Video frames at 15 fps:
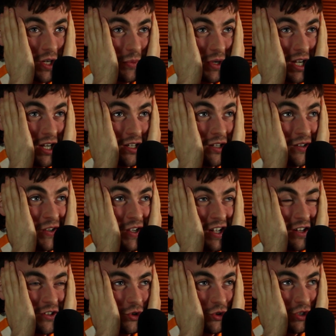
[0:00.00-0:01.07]
I mean,
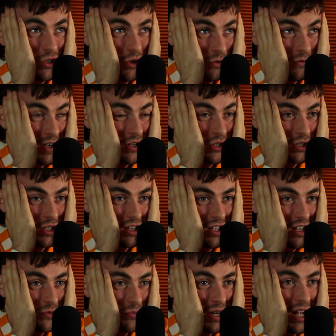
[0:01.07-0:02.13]
it's just an old-fashioned thing now.
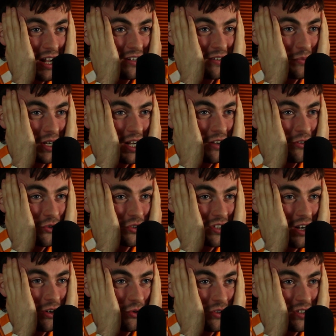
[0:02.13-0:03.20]
As my nan does
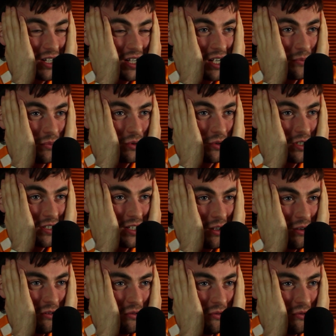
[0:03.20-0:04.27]
that all the time. She's like,
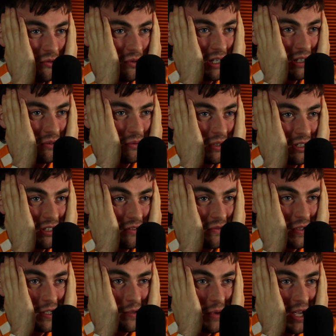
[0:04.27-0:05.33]
"Oh, well, are
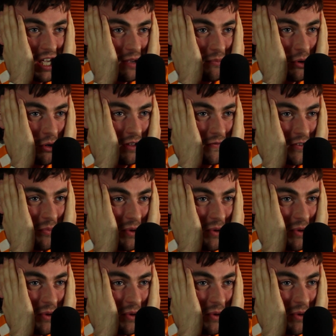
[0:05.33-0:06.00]
you making money from